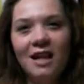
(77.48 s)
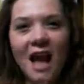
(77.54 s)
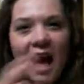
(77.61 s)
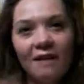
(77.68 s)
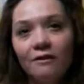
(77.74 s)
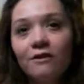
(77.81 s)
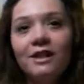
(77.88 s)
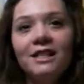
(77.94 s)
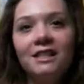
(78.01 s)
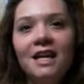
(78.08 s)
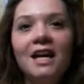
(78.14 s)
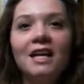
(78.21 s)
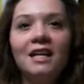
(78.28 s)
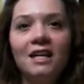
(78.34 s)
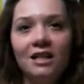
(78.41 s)

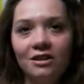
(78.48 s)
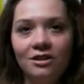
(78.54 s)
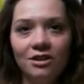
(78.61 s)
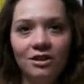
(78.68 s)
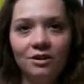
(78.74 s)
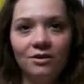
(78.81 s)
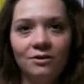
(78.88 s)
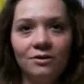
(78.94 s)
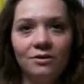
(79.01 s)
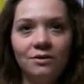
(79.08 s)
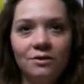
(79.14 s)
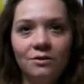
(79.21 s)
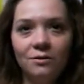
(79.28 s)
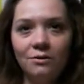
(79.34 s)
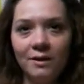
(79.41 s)
everyday issue
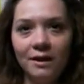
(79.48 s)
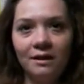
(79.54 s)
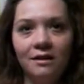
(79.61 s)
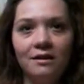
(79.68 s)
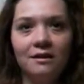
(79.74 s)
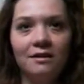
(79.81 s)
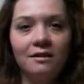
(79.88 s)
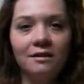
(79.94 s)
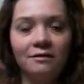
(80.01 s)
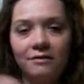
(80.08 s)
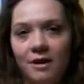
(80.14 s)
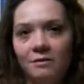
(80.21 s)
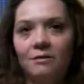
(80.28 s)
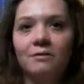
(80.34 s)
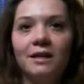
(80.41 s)
with the
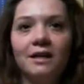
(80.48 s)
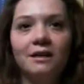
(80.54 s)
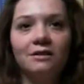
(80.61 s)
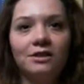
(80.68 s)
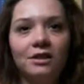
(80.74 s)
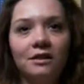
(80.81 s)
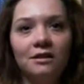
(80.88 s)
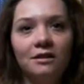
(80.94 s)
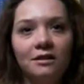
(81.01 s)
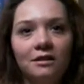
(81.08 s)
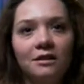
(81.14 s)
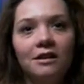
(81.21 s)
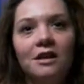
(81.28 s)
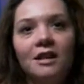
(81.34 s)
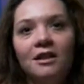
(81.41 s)
fibromyalgia.
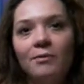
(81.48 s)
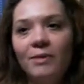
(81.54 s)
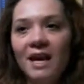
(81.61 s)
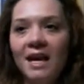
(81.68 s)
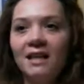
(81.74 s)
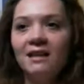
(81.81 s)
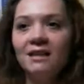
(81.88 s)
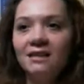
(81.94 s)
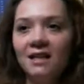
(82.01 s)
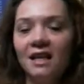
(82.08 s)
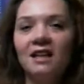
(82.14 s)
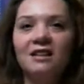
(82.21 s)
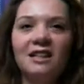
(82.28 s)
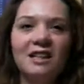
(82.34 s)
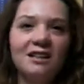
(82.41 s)
Right. The pain, the
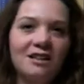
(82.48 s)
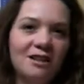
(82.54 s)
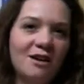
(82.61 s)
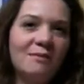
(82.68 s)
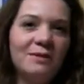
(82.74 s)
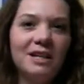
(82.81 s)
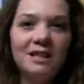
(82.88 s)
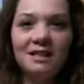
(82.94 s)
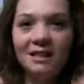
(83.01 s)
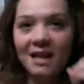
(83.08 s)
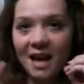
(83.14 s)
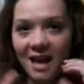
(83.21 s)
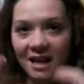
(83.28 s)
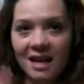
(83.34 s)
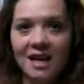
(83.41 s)
tingling, the numbness, the
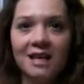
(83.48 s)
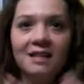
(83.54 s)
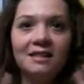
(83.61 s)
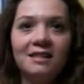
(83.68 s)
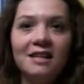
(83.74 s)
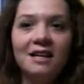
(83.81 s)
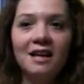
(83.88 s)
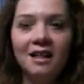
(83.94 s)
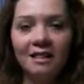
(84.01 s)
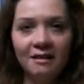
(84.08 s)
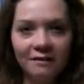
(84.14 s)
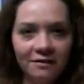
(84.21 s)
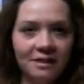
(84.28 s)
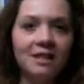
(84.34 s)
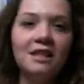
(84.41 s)
headaches,
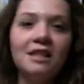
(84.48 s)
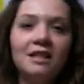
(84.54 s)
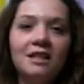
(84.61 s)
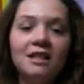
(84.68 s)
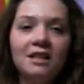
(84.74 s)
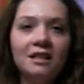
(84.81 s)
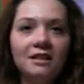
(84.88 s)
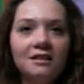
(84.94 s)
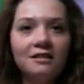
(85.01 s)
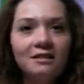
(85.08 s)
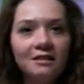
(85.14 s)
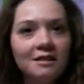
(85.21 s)
the fatigue, and